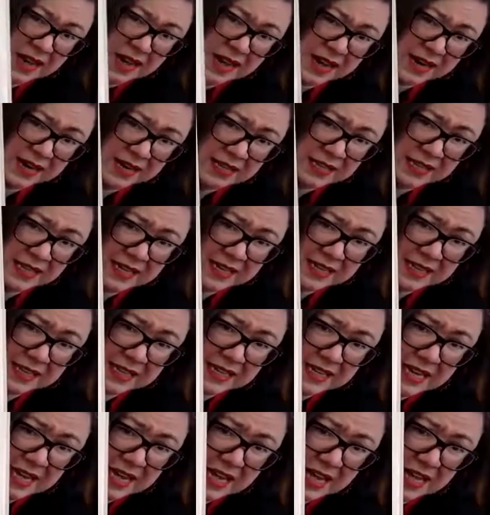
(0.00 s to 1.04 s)
And I like the
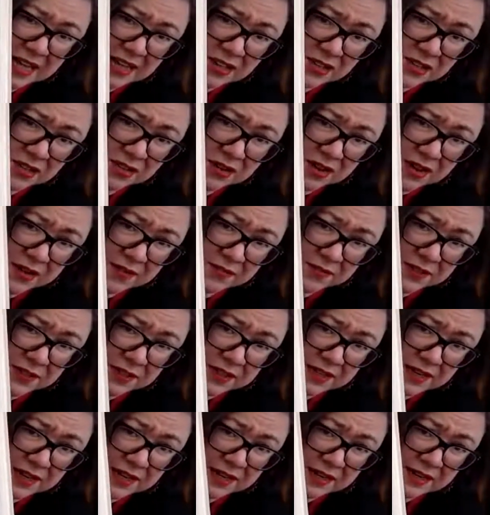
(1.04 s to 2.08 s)
color of
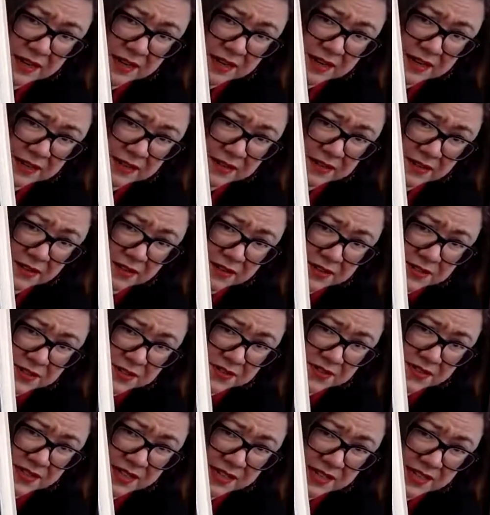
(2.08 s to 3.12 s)
it. And I also
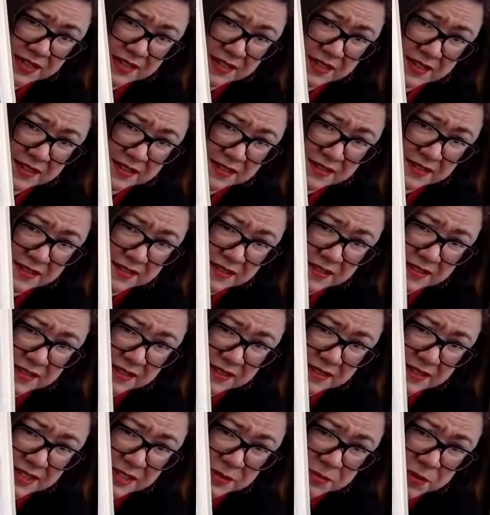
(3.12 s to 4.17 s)
like
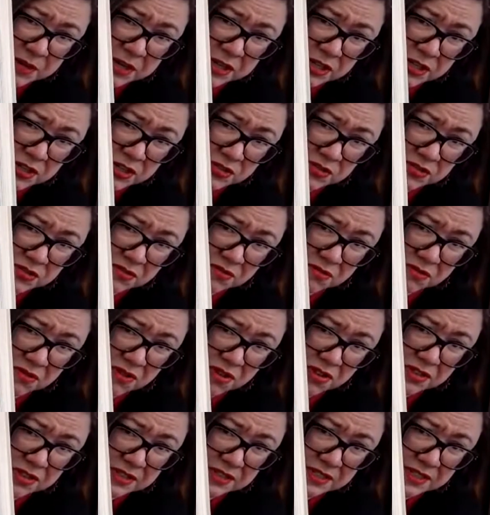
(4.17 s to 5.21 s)
spatial
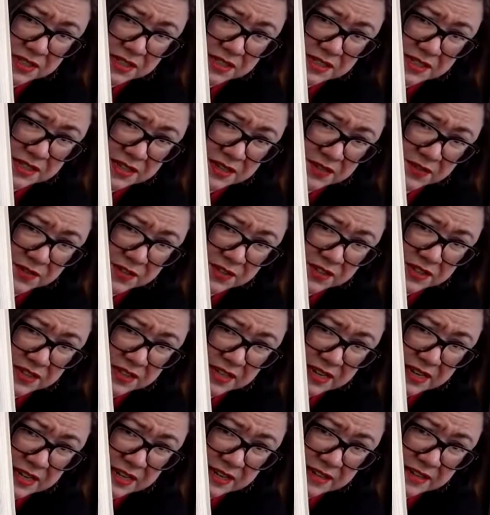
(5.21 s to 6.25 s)
qualities of it.
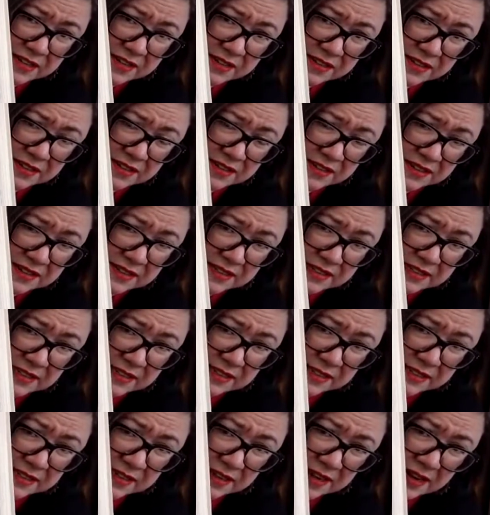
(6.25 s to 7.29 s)
And
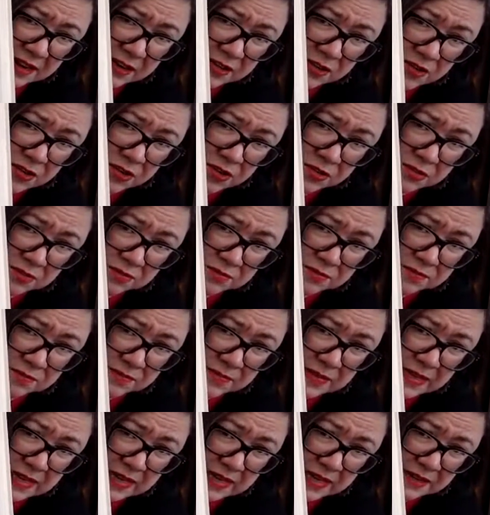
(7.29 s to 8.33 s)
I don't know.
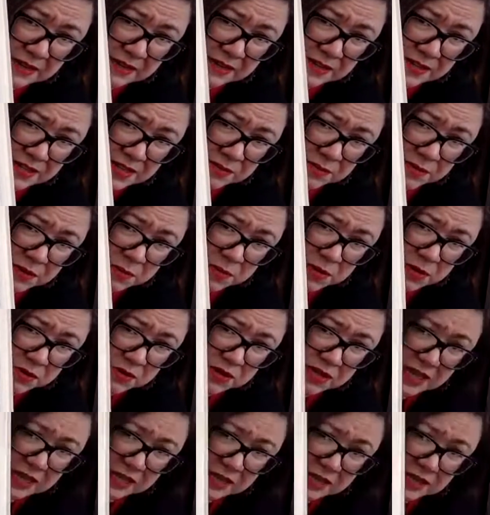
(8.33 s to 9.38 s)
There's something about
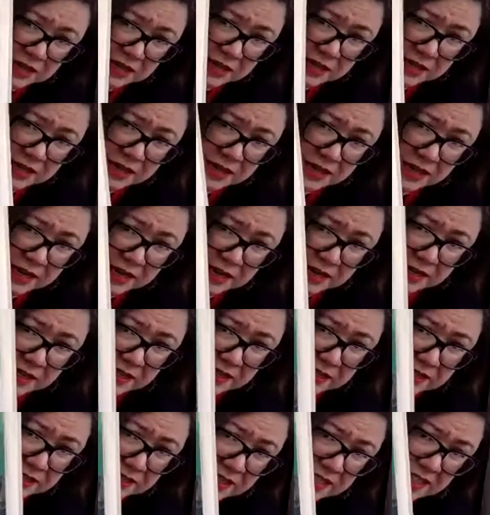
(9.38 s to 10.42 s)
that I like. And I
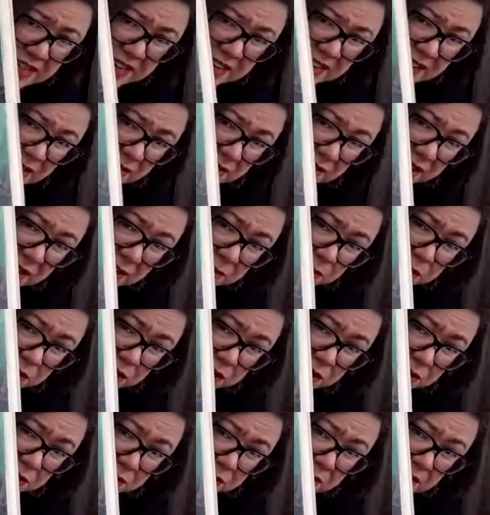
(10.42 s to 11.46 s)
like the diagram
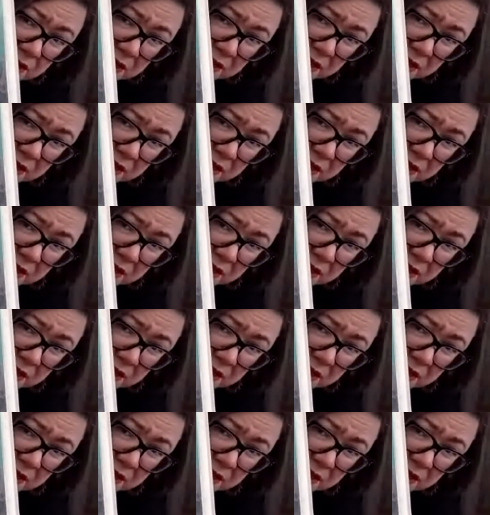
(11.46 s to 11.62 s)
too.